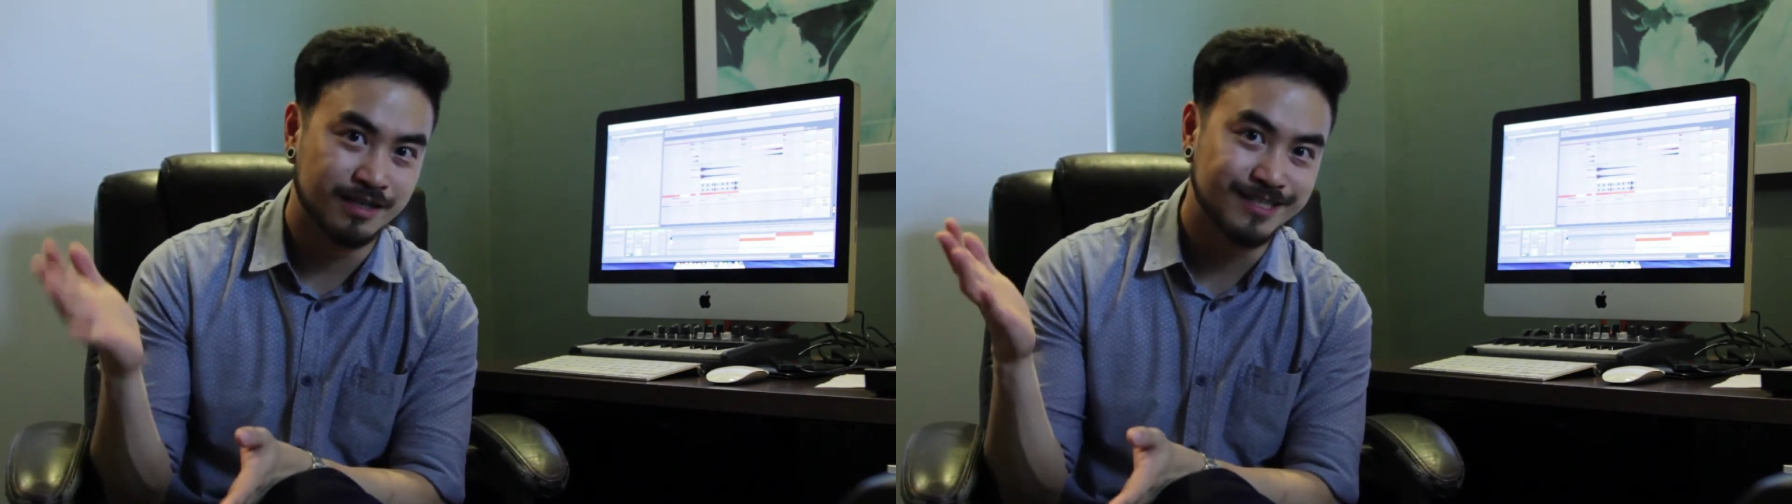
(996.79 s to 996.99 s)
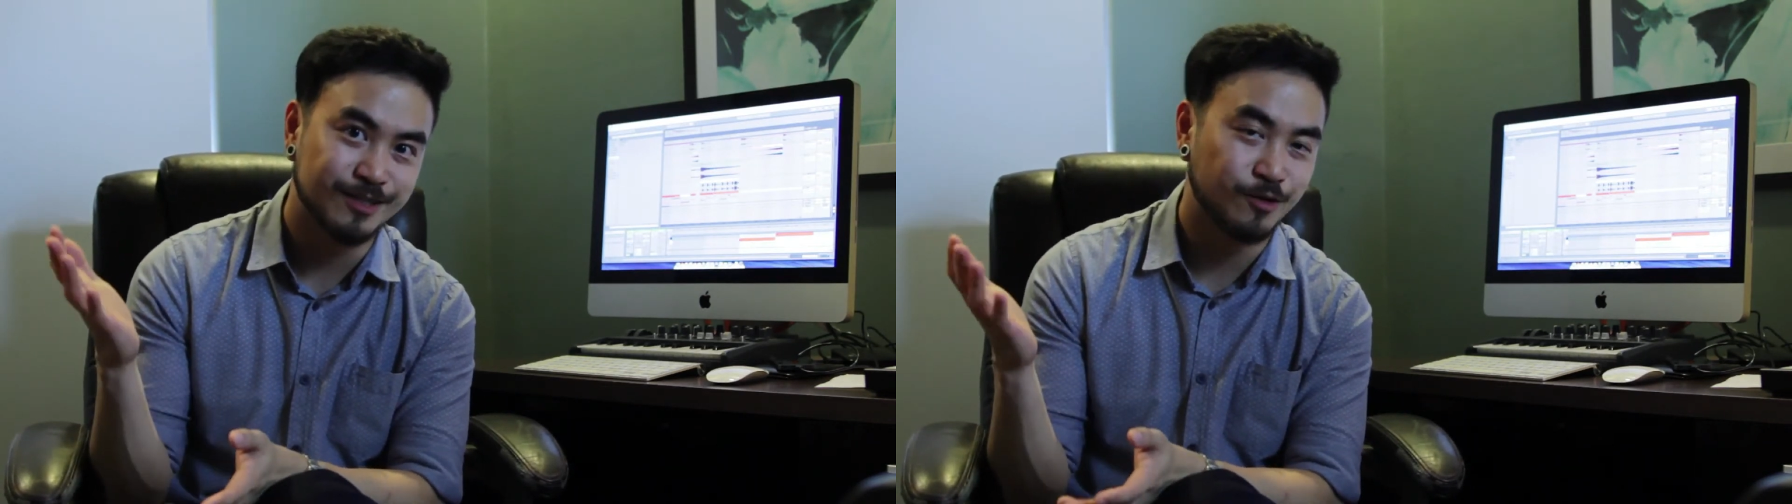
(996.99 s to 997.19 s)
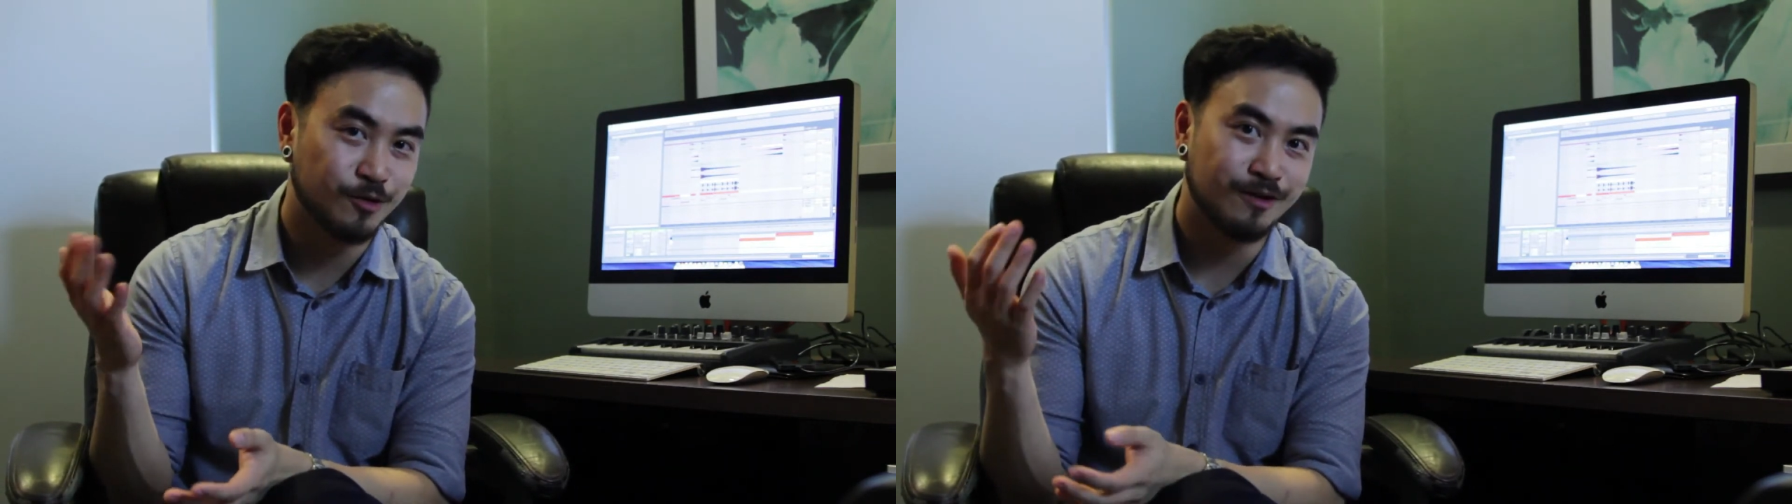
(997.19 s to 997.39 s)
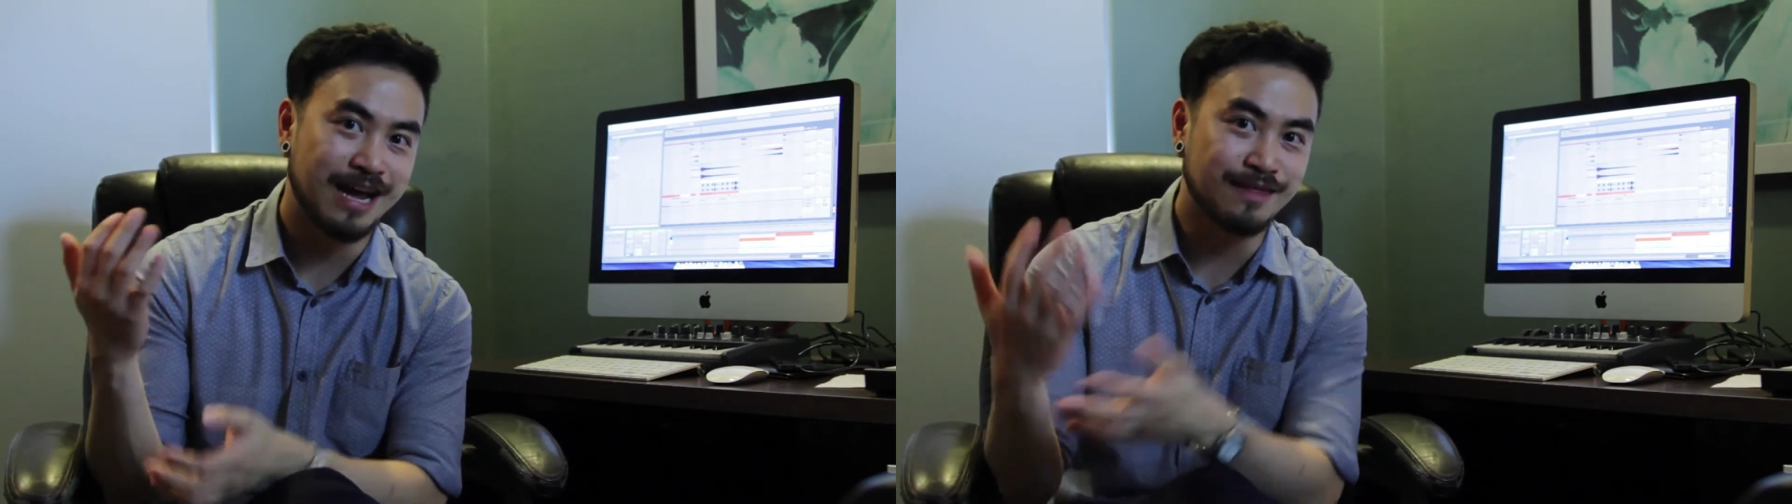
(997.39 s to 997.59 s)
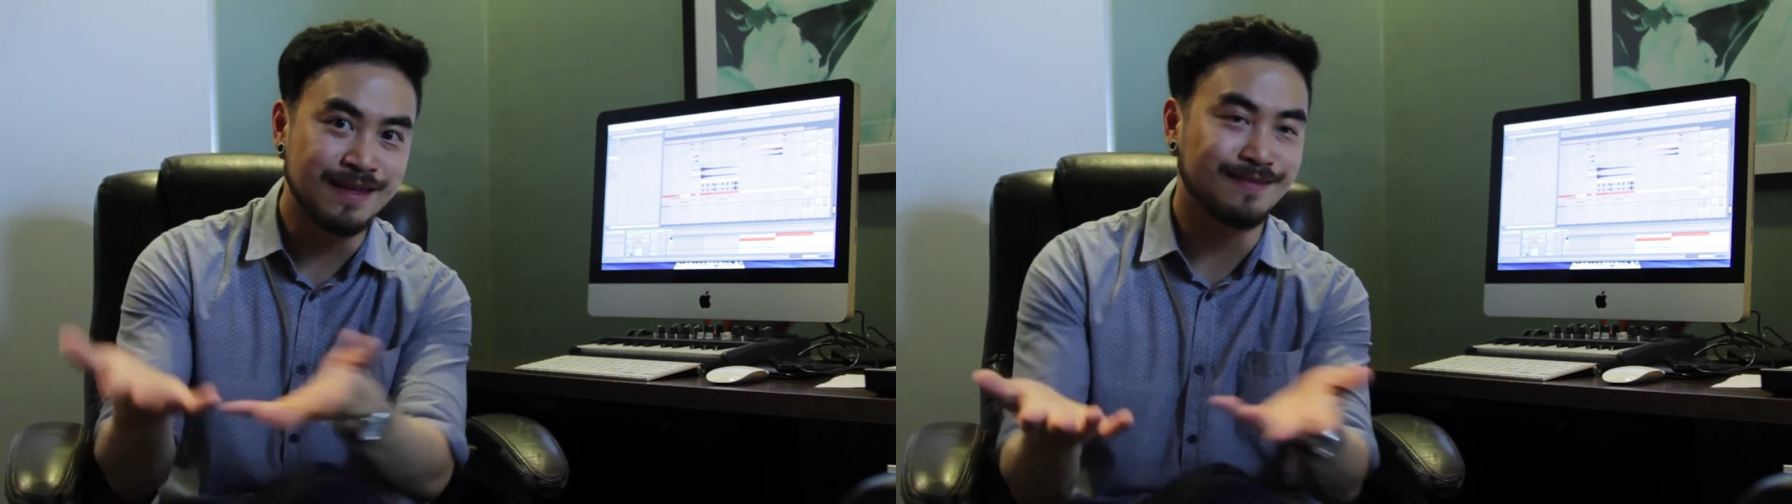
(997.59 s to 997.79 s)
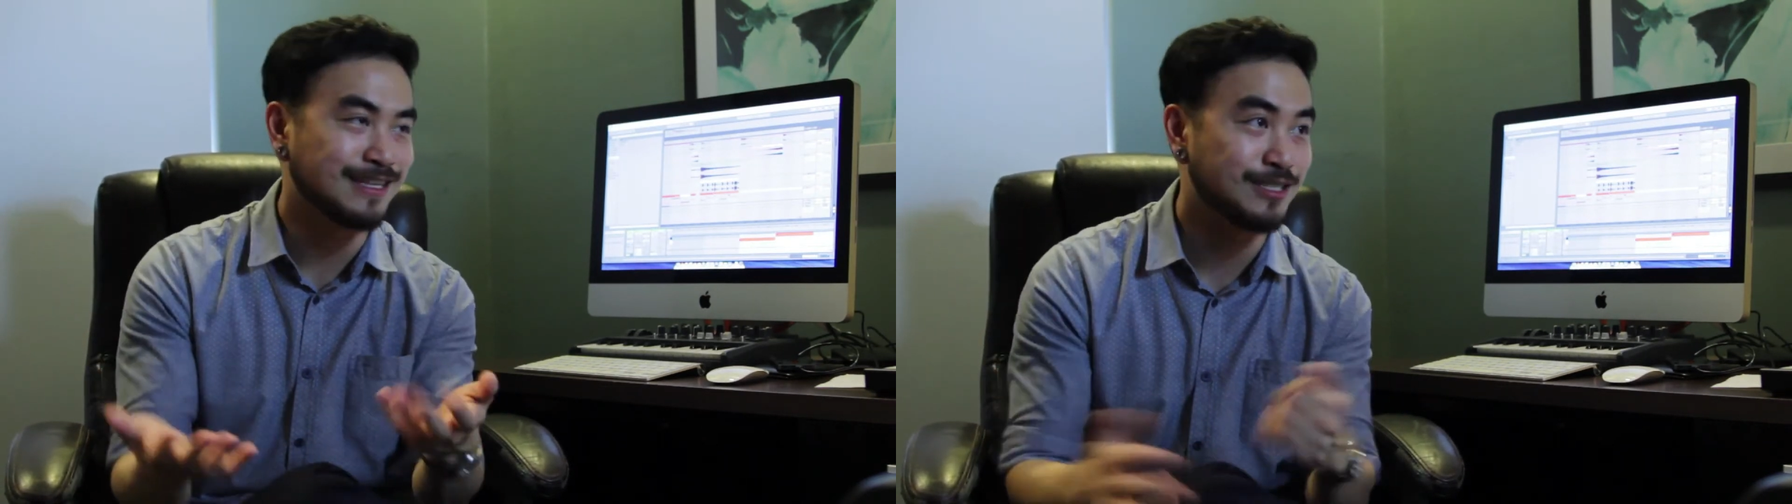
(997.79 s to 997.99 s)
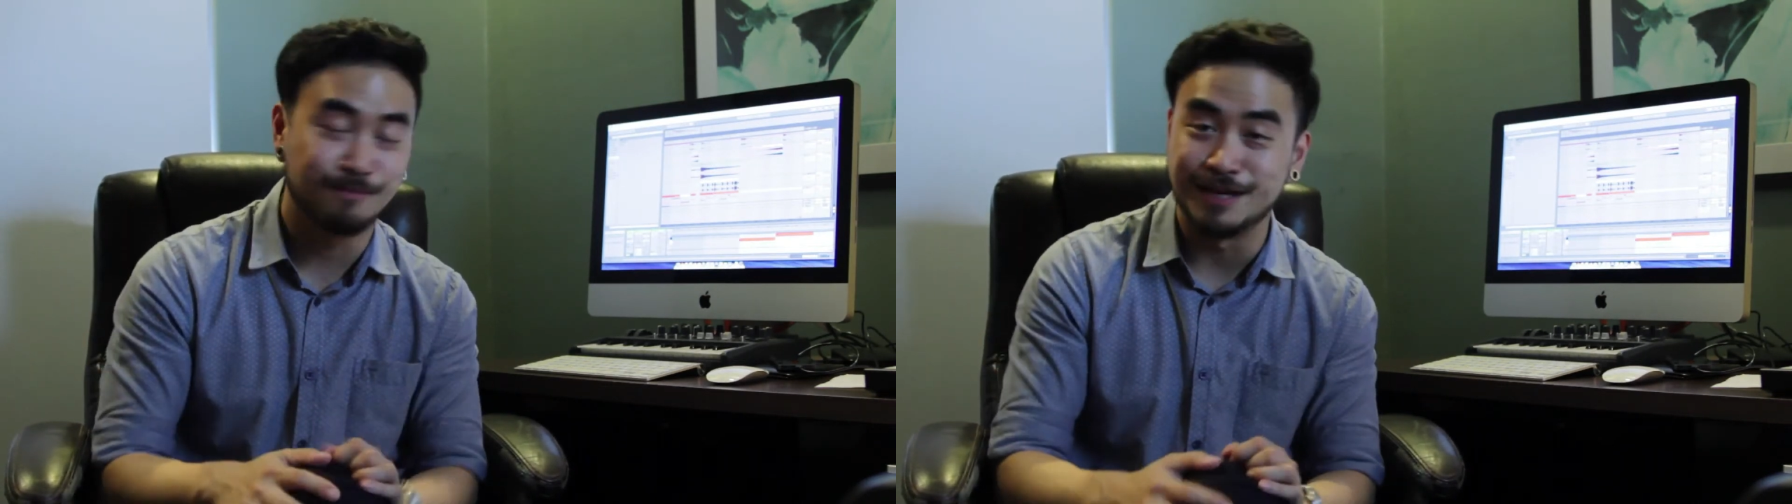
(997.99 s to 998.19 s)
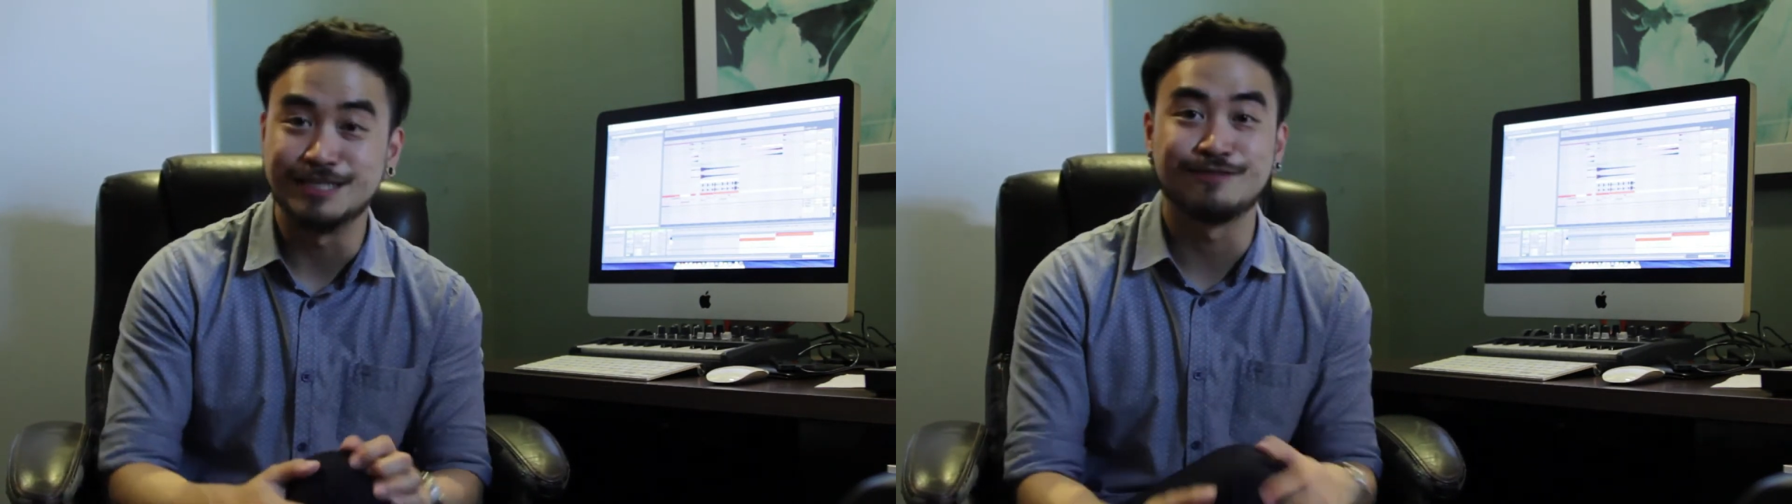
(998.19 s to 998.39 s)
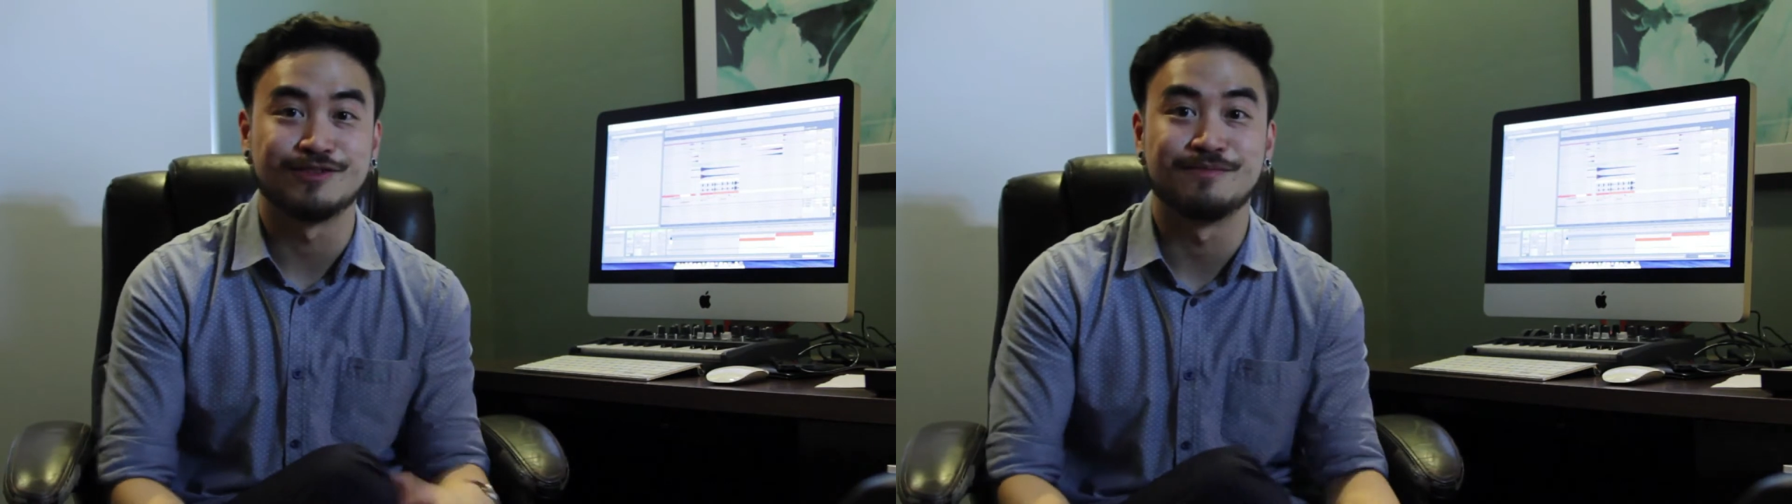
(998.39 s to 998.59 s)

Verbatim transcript: So I think that's a plus for